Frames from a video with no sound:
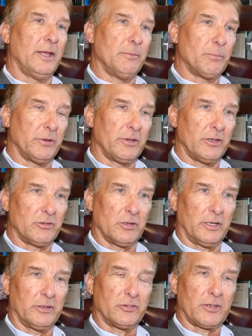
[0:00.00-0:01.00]
then
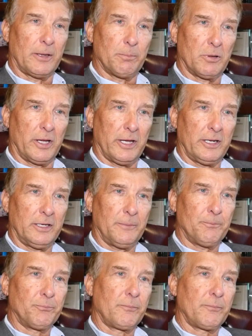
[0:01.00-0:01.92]
potentially estate planning,